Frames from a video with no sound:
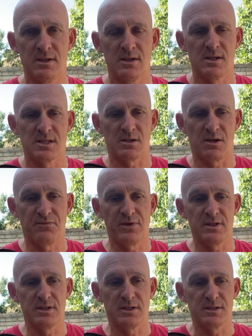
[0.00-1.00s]
So I
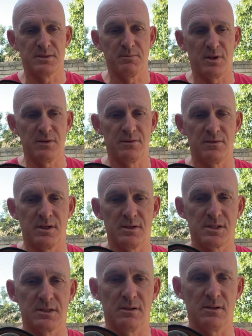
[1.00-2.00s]
fitted into both of
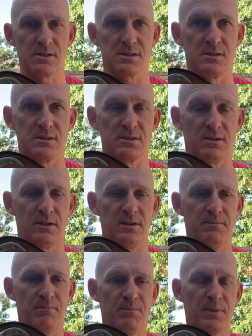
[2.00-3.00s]
those slots at the
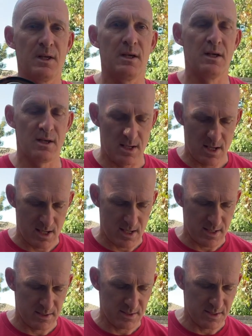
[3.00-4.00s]
time,
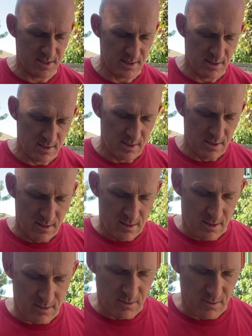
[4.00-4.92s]
and I thought,